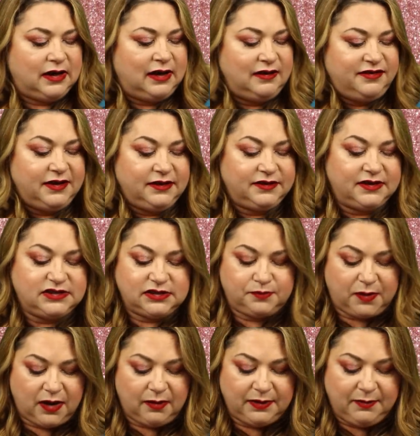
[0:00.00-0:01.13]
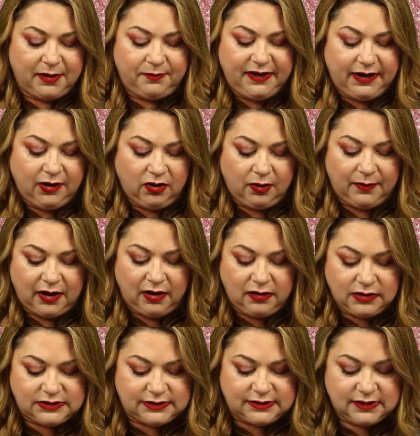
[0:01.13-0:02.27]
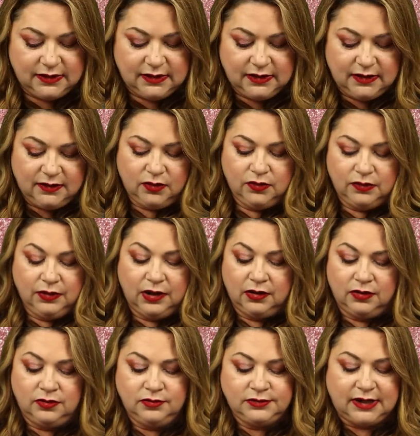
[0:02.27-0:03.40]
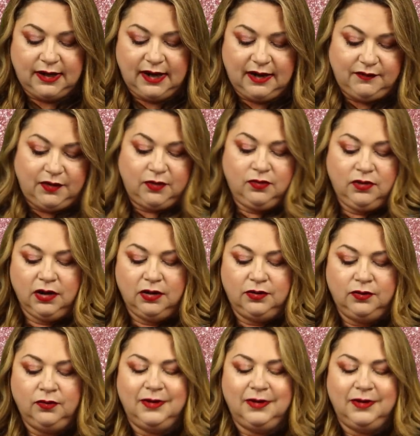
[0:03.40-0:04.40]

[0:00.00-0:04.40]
I think this is probably my PR box. Who knows? I have no clue.